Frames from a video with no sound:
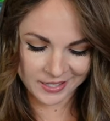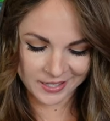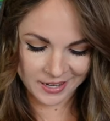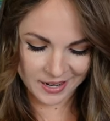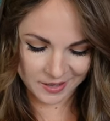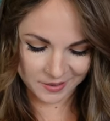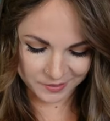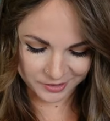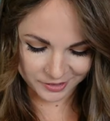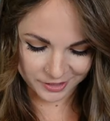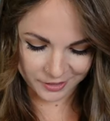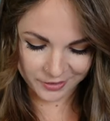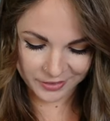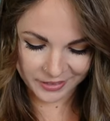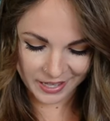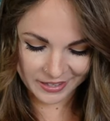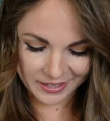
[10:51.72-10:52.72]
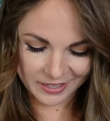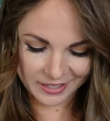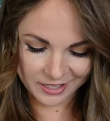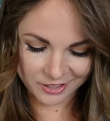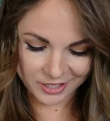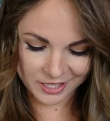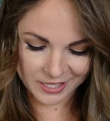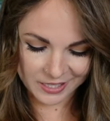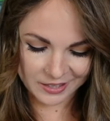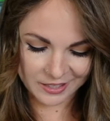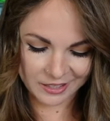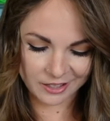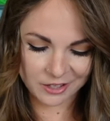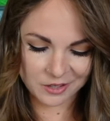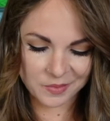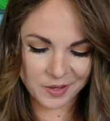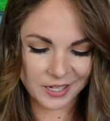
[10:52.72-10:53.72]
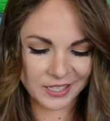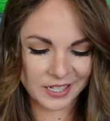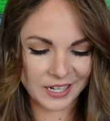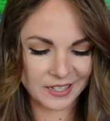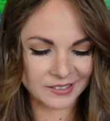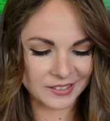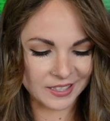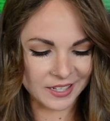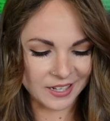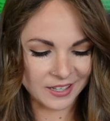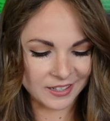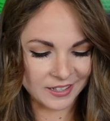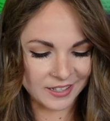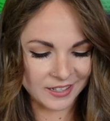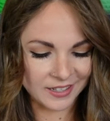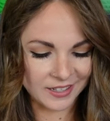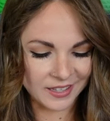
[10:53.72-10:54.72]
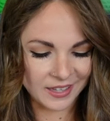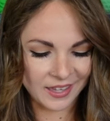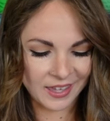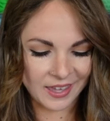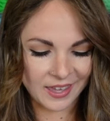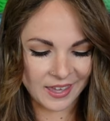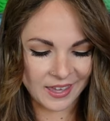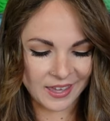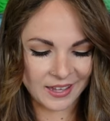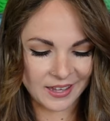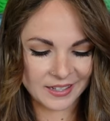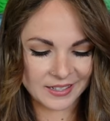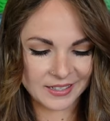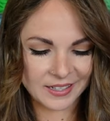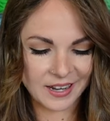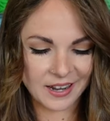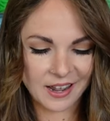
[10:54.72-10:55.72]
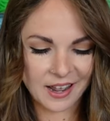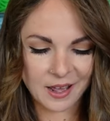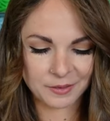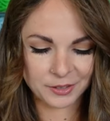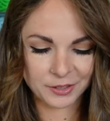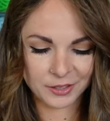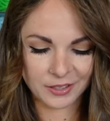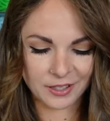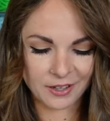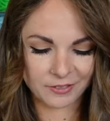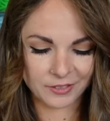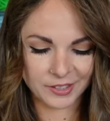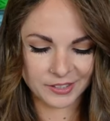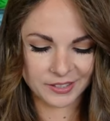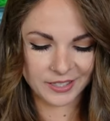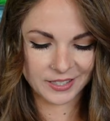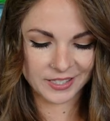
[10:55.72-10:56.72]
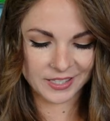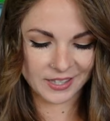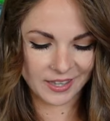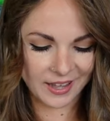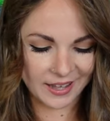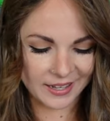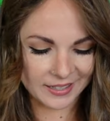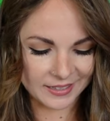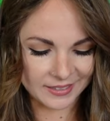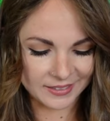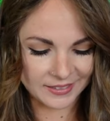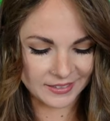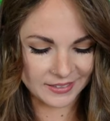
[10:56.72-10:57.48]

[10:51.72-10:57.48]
I'm so glad that they created their own podcast together, and I absolutely love listening to that.